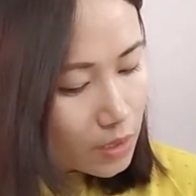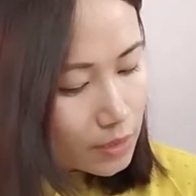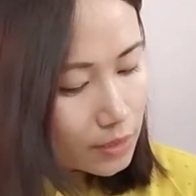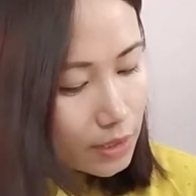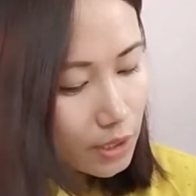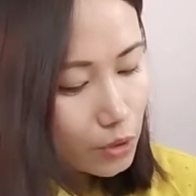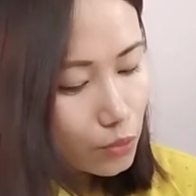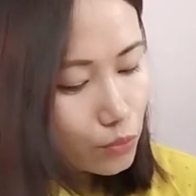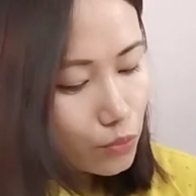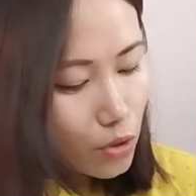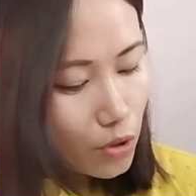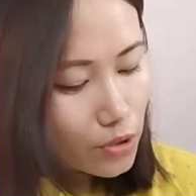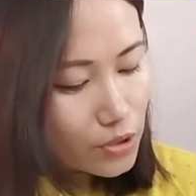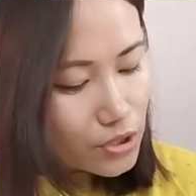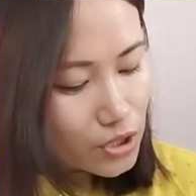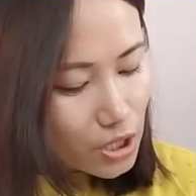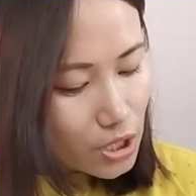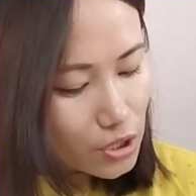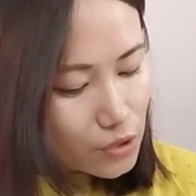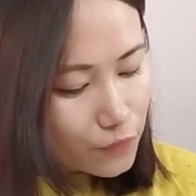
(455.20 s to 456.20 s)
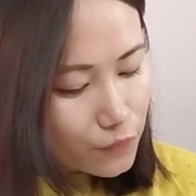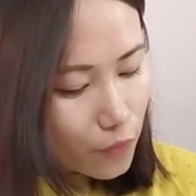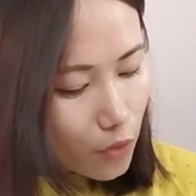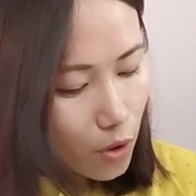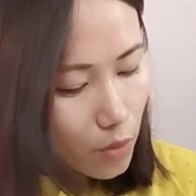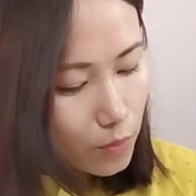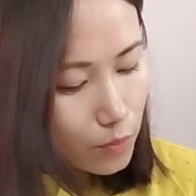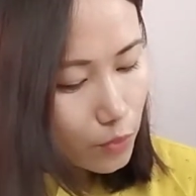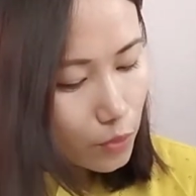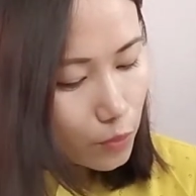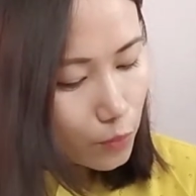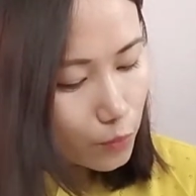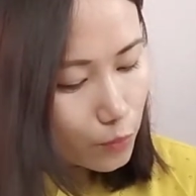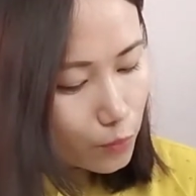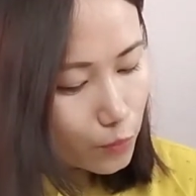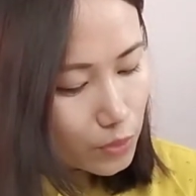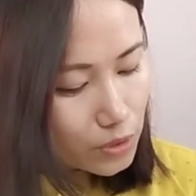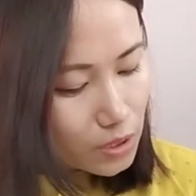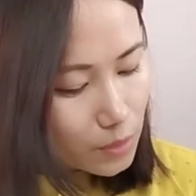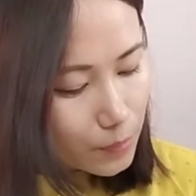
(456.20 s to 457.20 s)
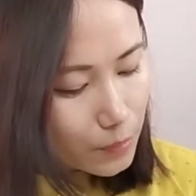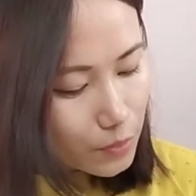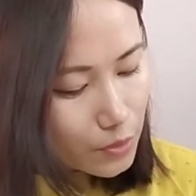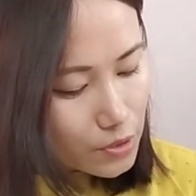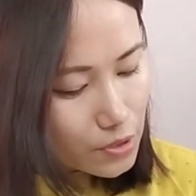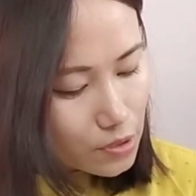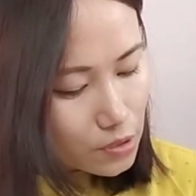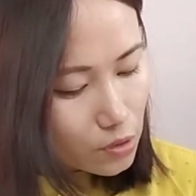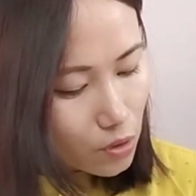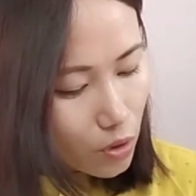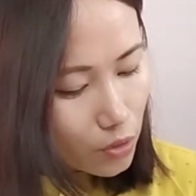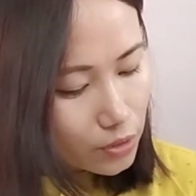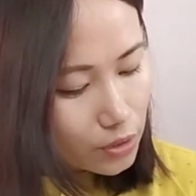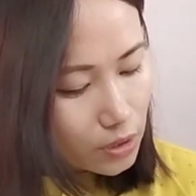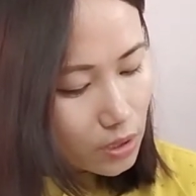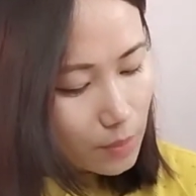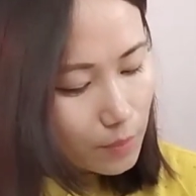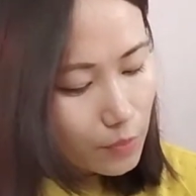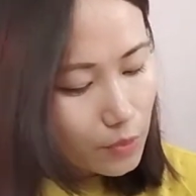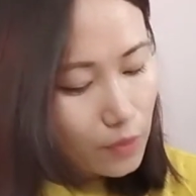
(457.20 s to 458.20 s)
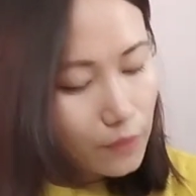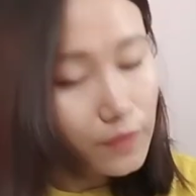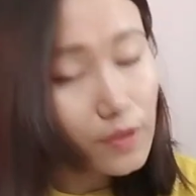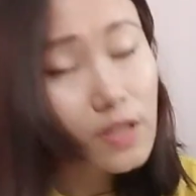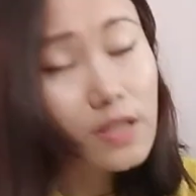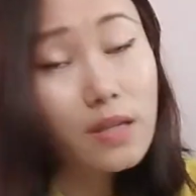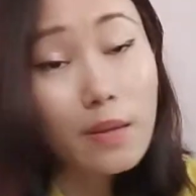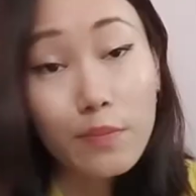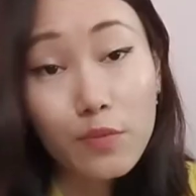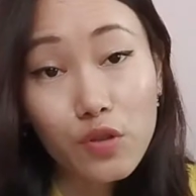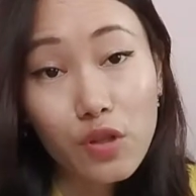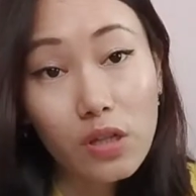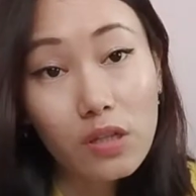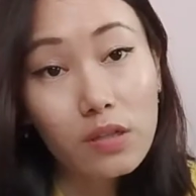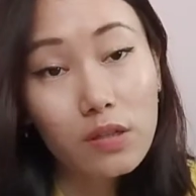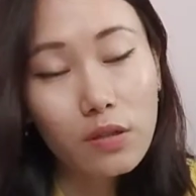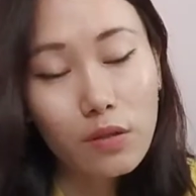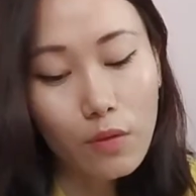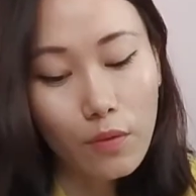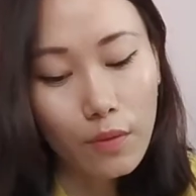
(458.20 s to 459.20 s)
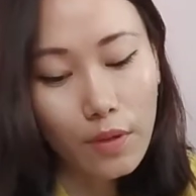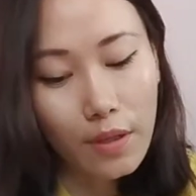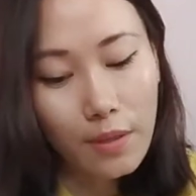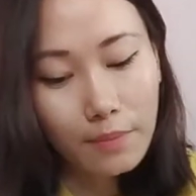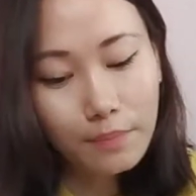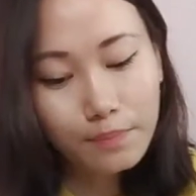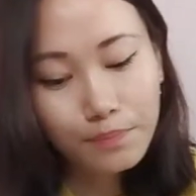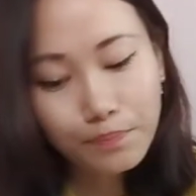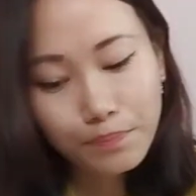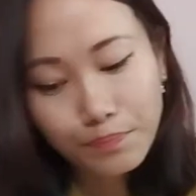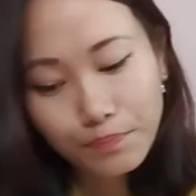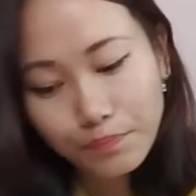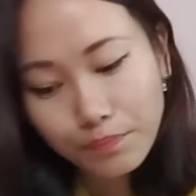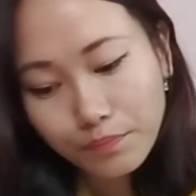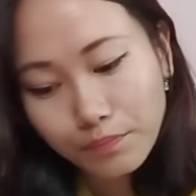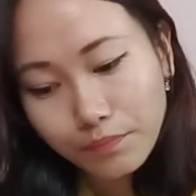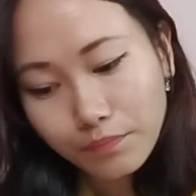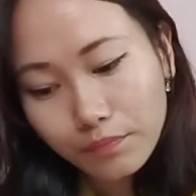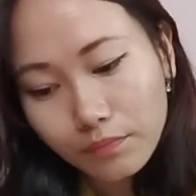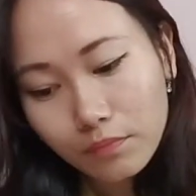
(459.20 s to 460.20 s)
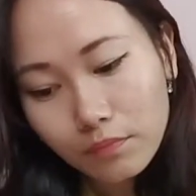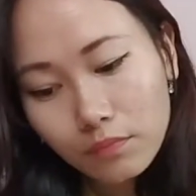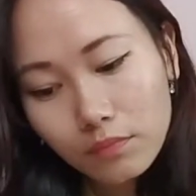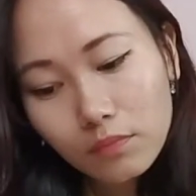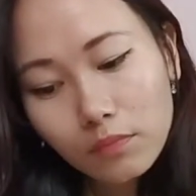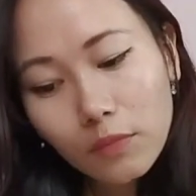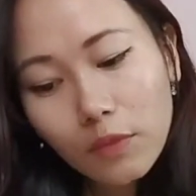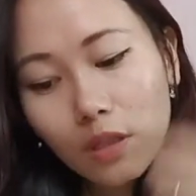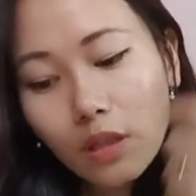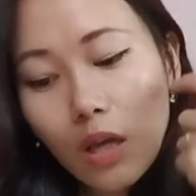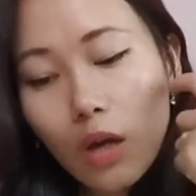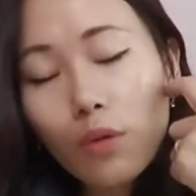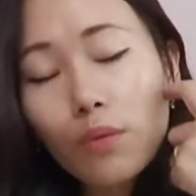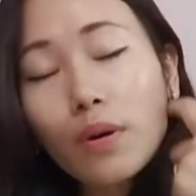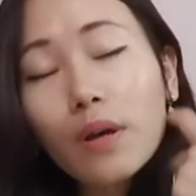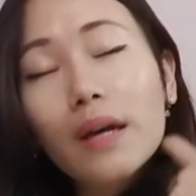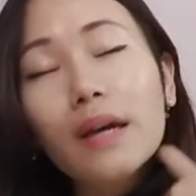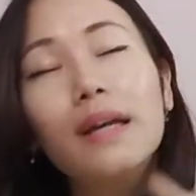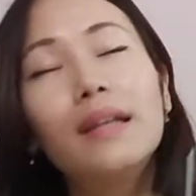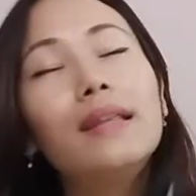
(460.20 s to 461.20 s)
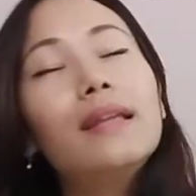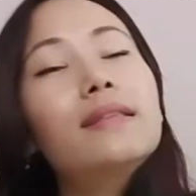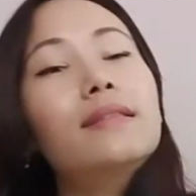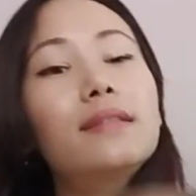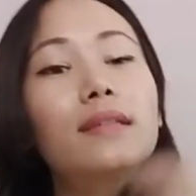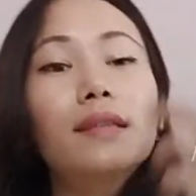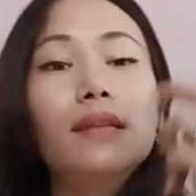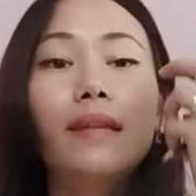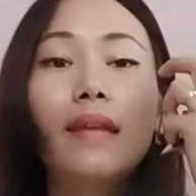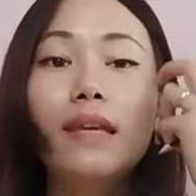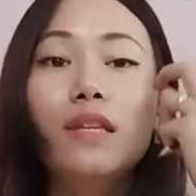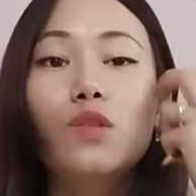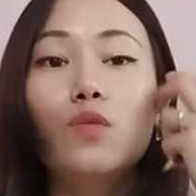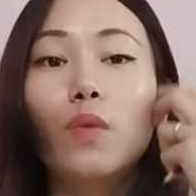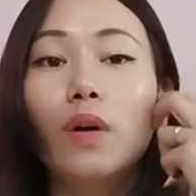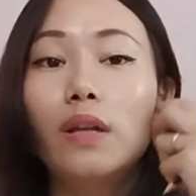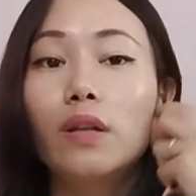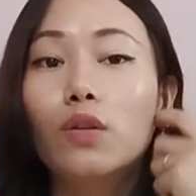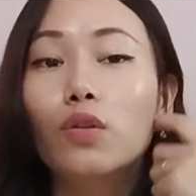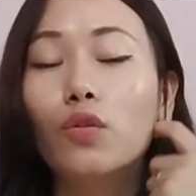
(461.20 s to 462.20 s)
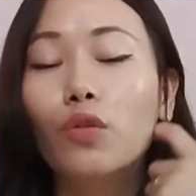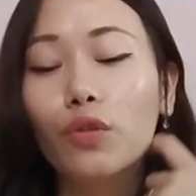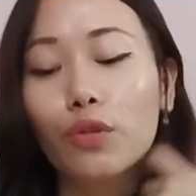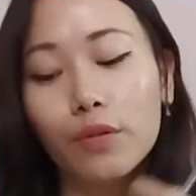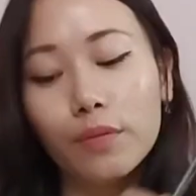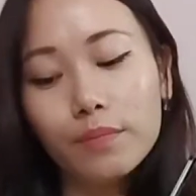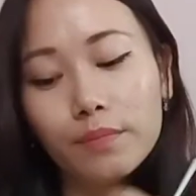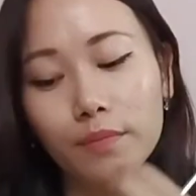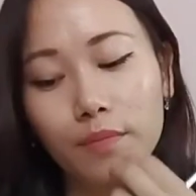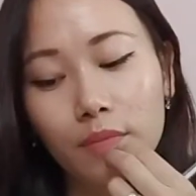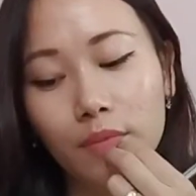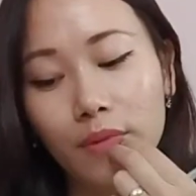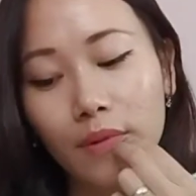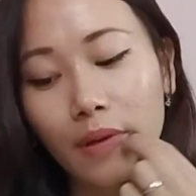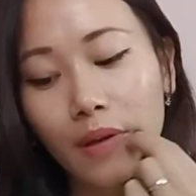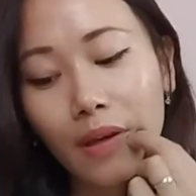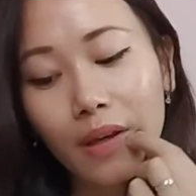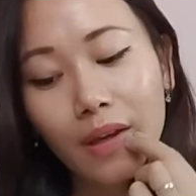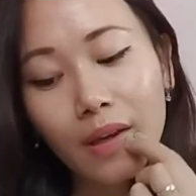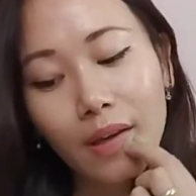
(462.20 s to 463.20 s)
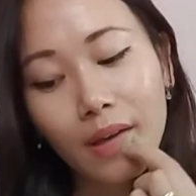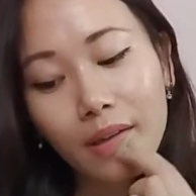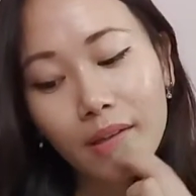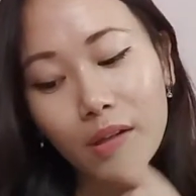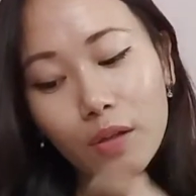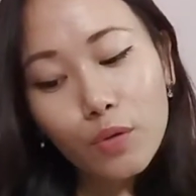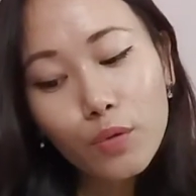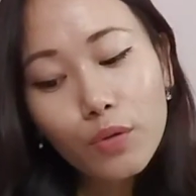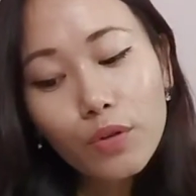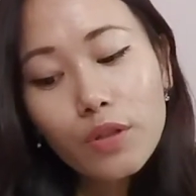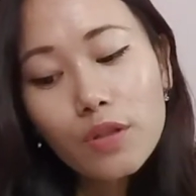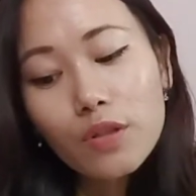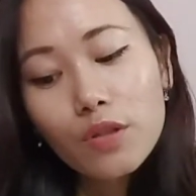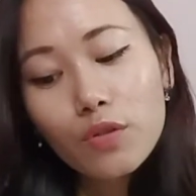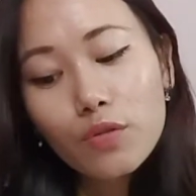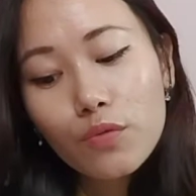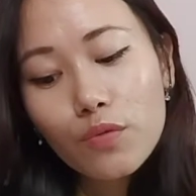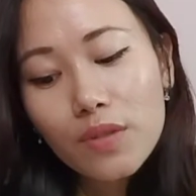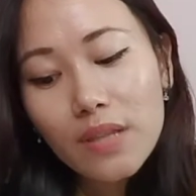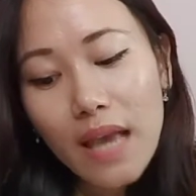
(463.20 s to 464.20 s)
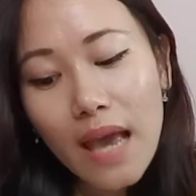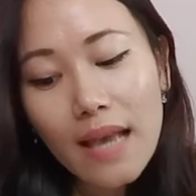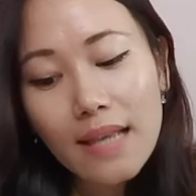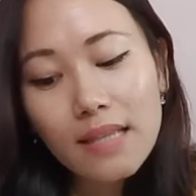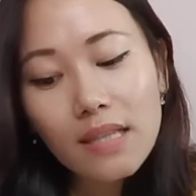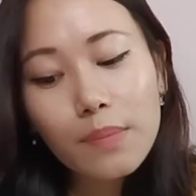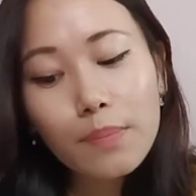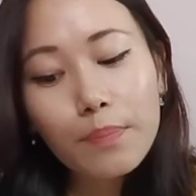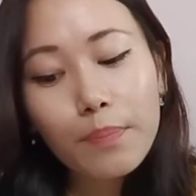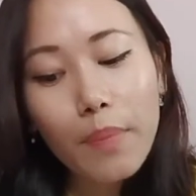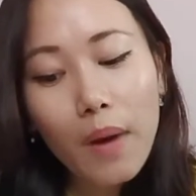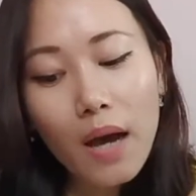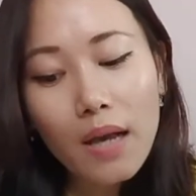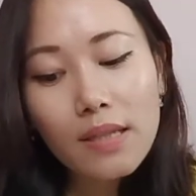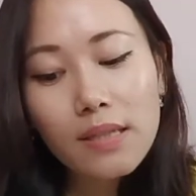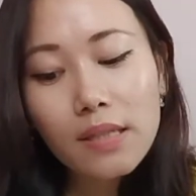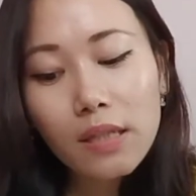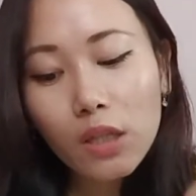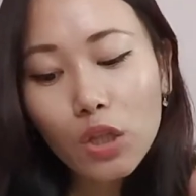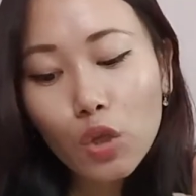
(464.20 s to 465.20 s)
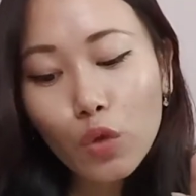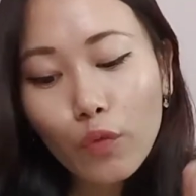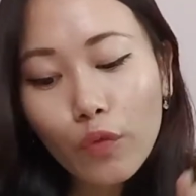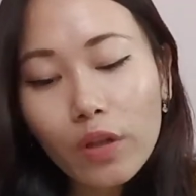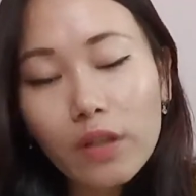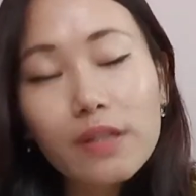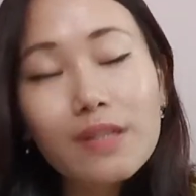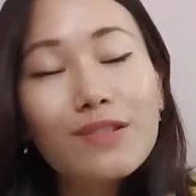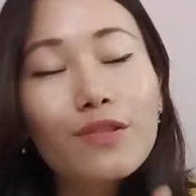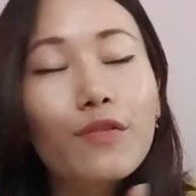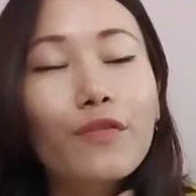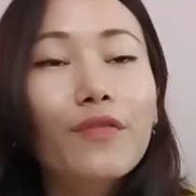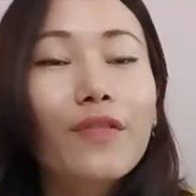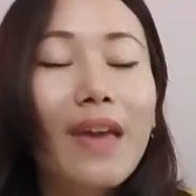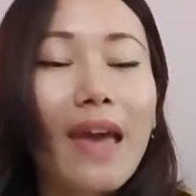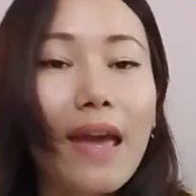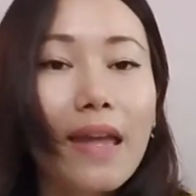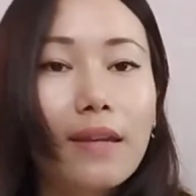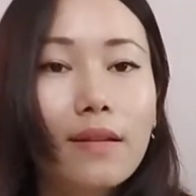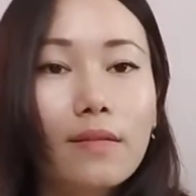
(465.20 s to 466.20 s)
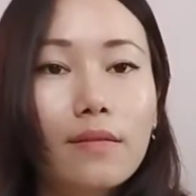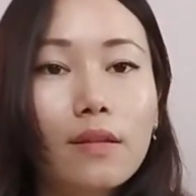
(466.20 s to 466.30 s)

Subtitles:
They do not change form with the person or the number of the subject. Okay. Now let's see the next one, could. Now could is used as the past equivalent of can.